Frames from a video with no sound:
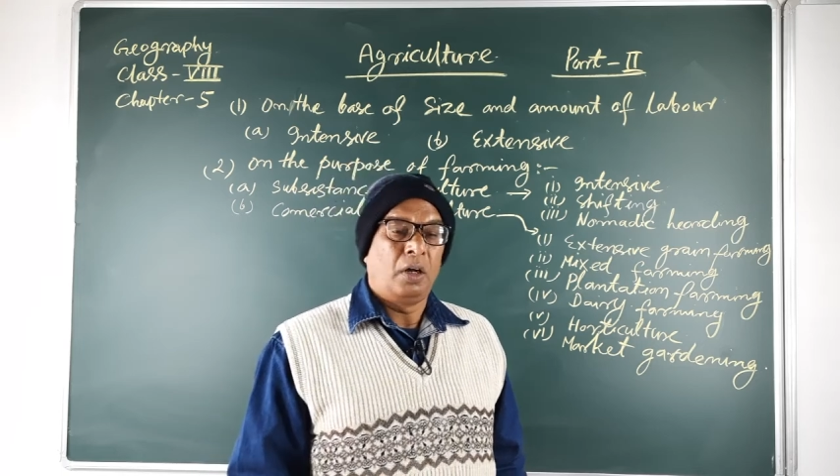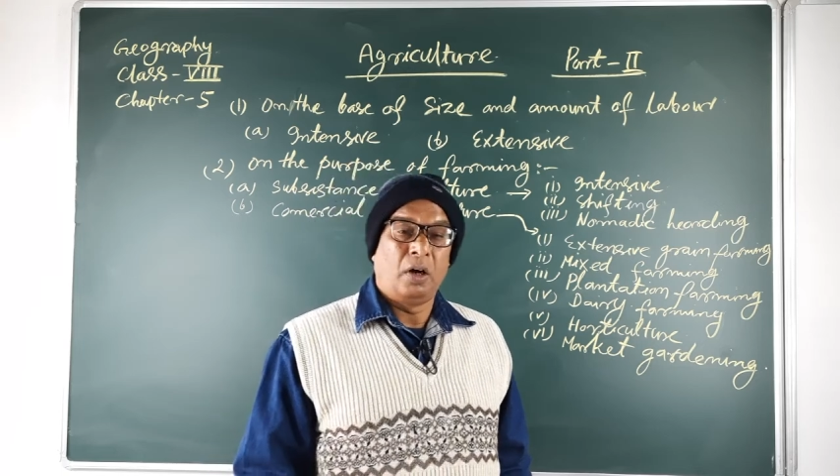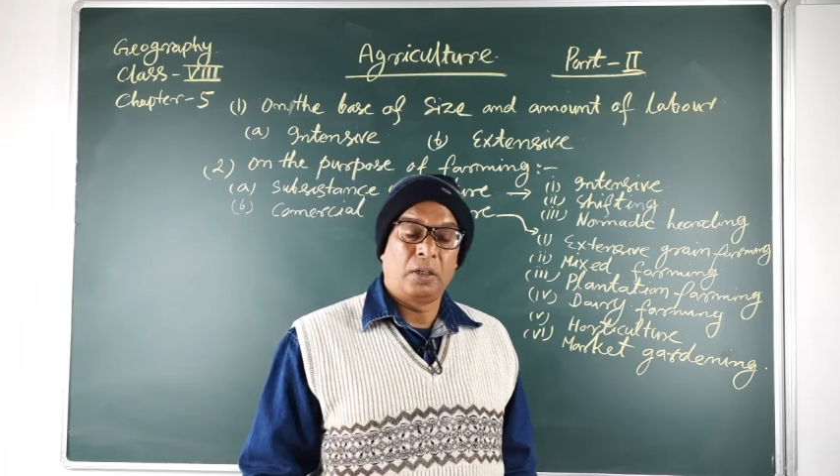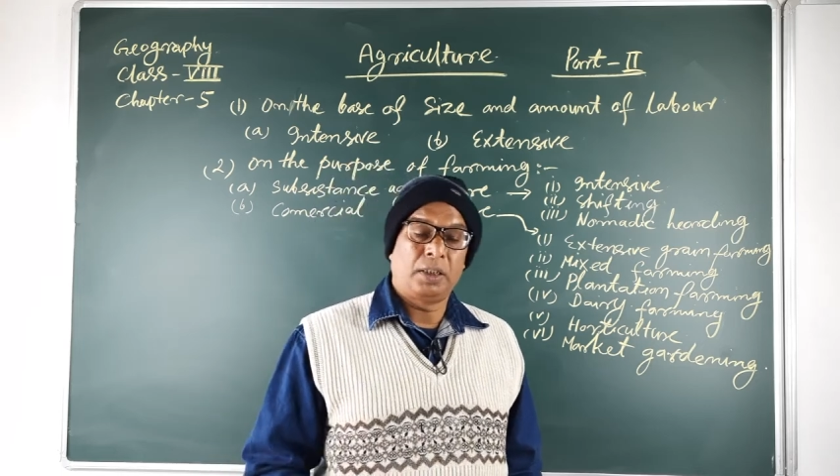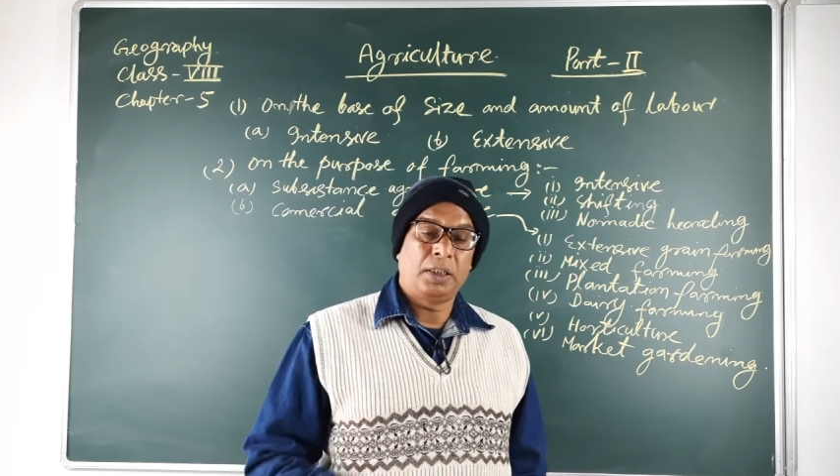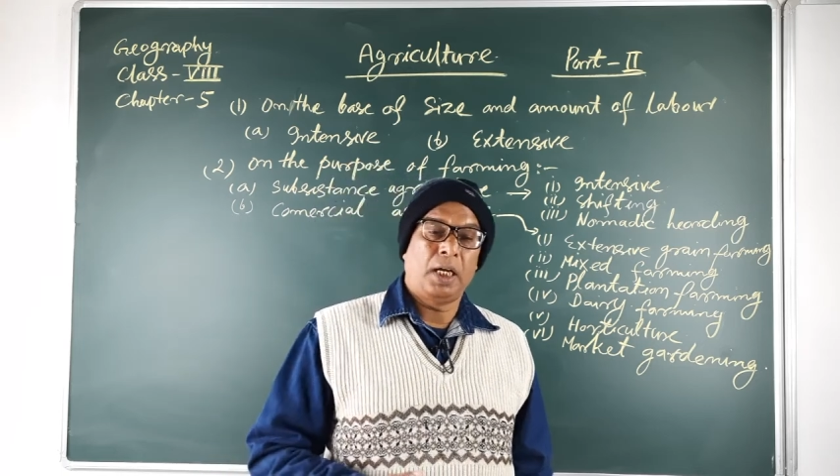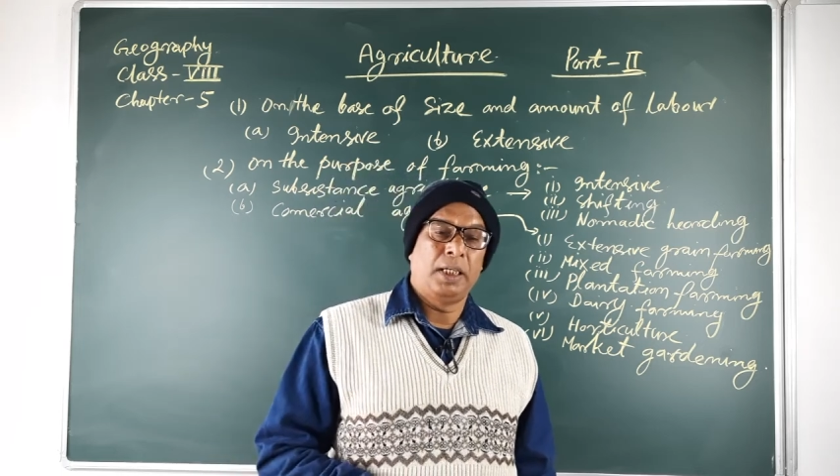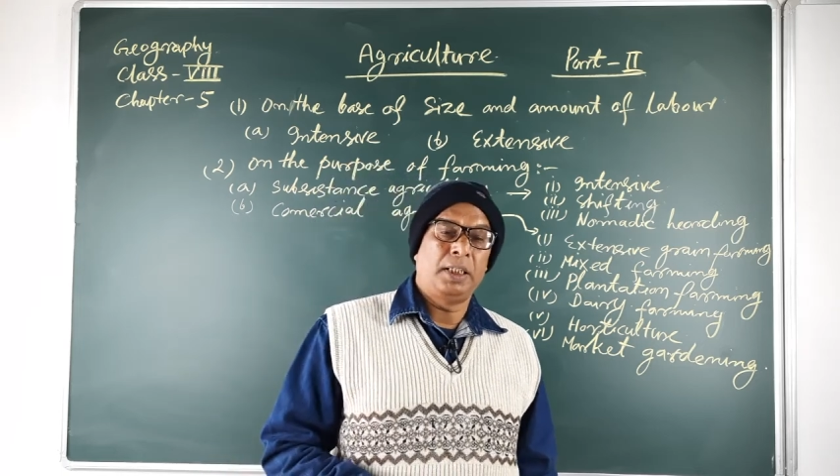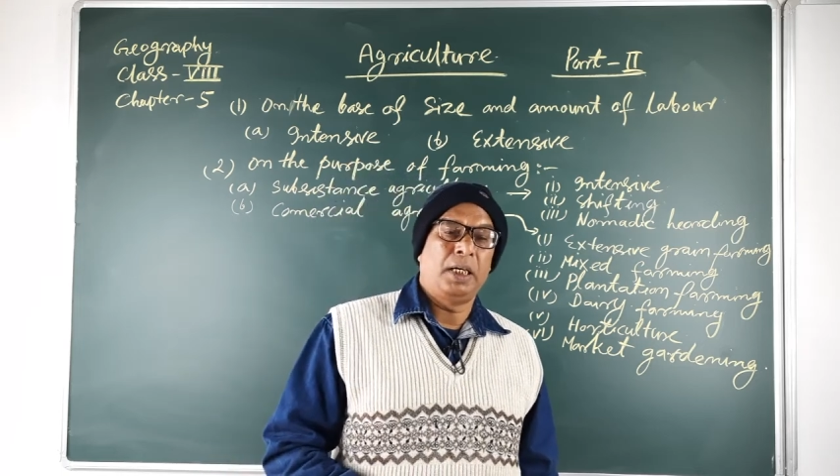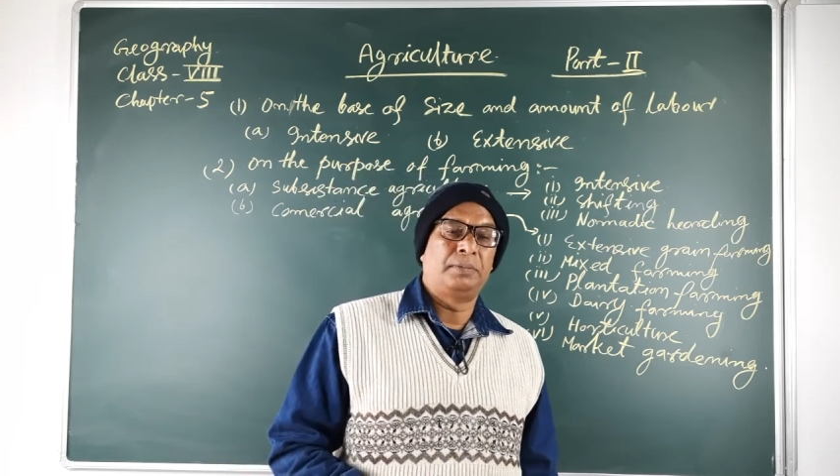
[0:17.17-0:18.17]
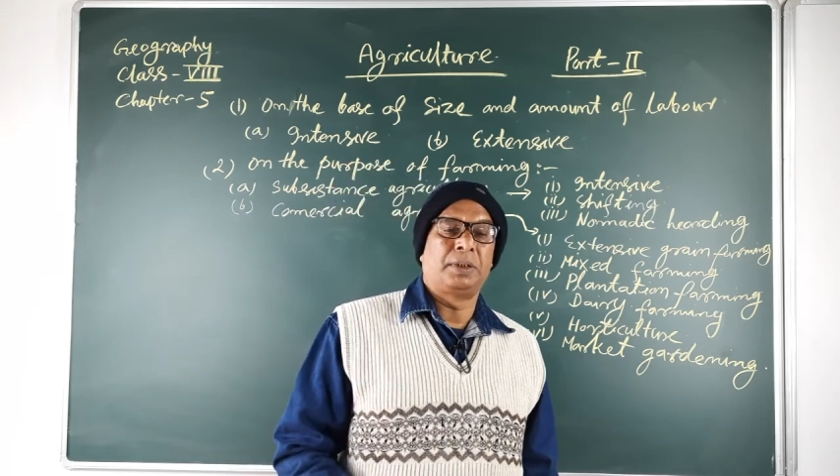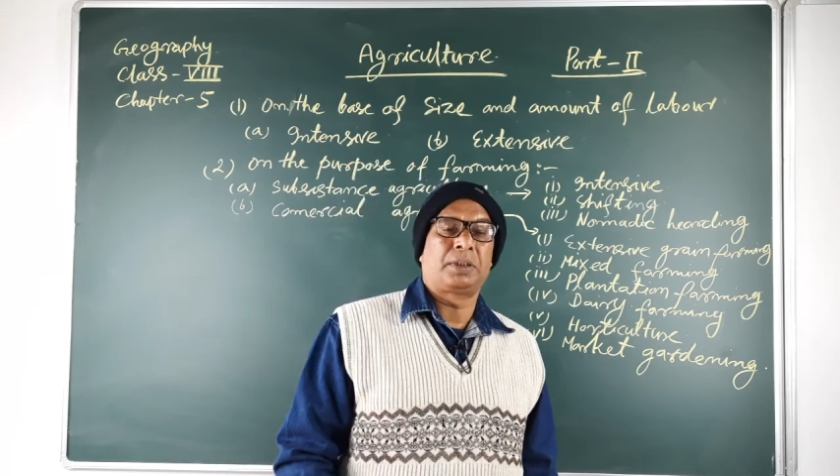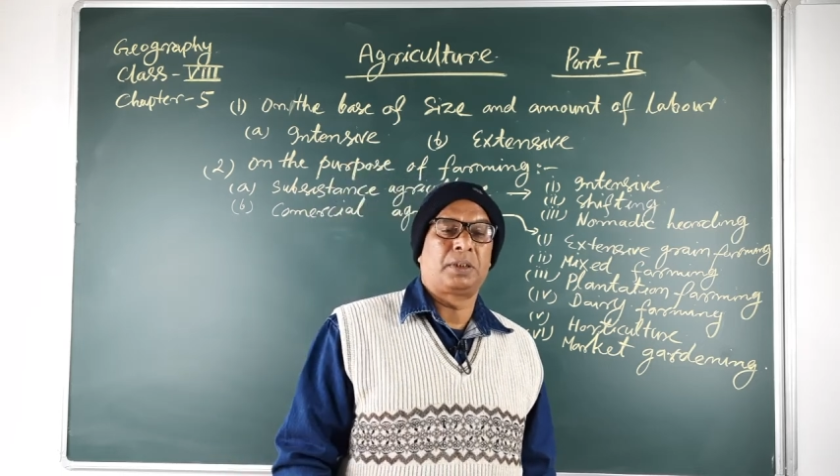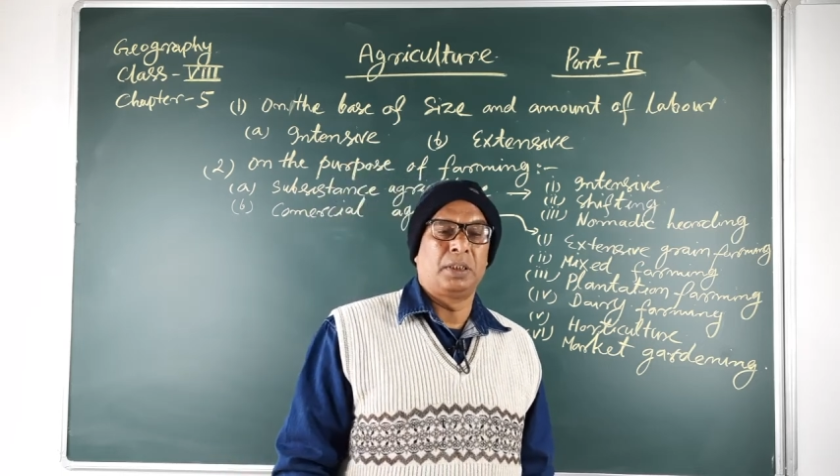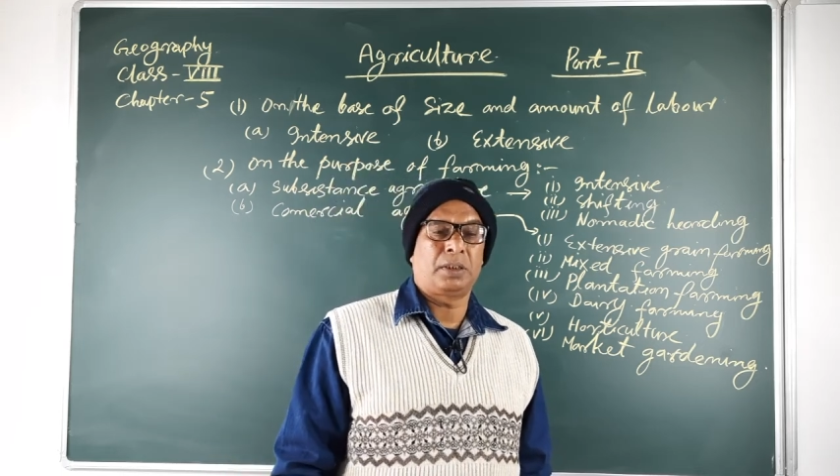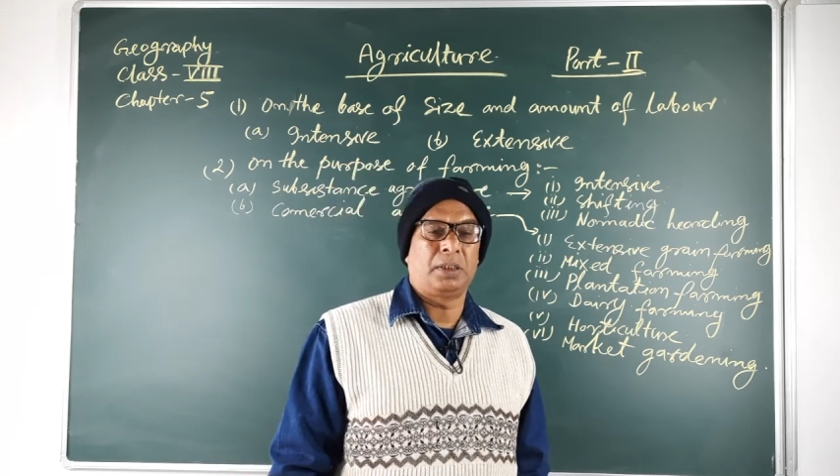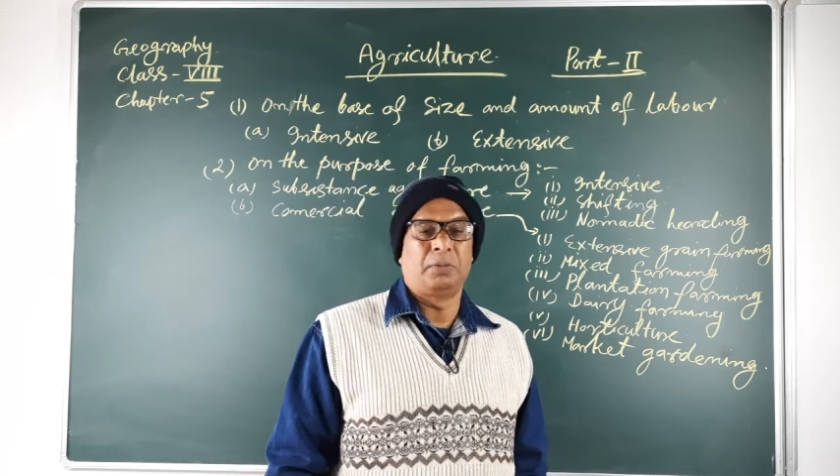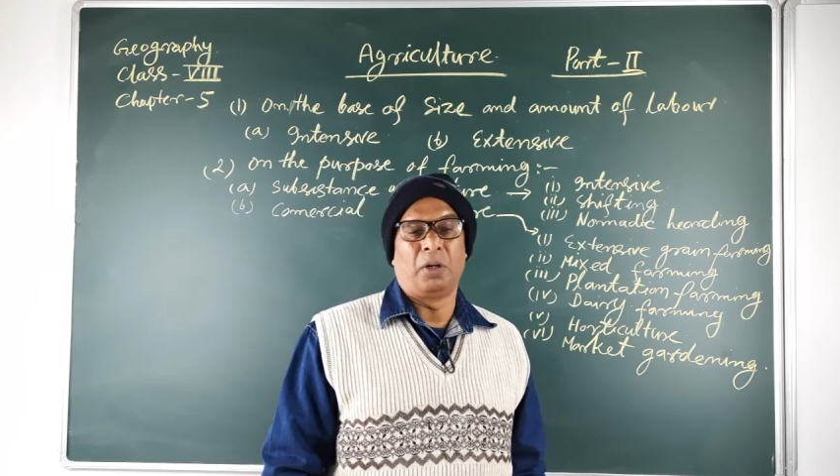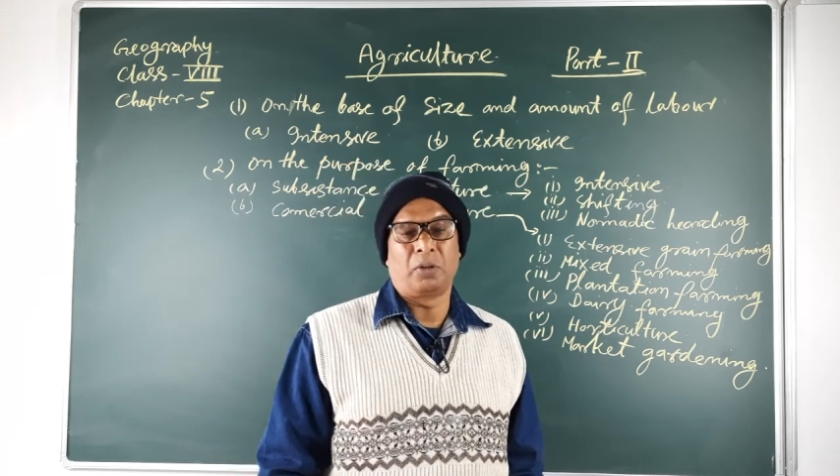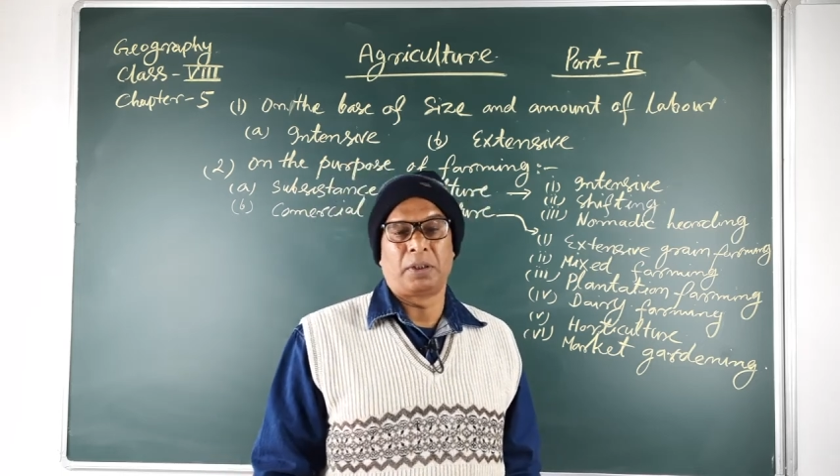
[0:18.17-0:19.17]
Already I have discussed
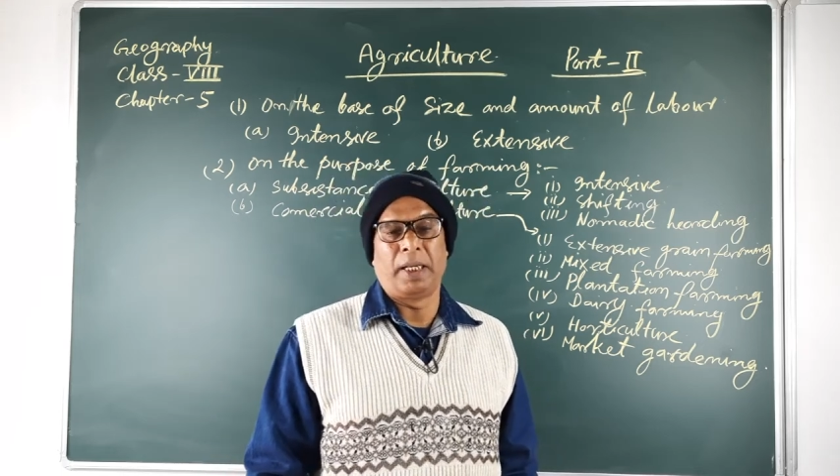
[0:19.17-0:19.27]
about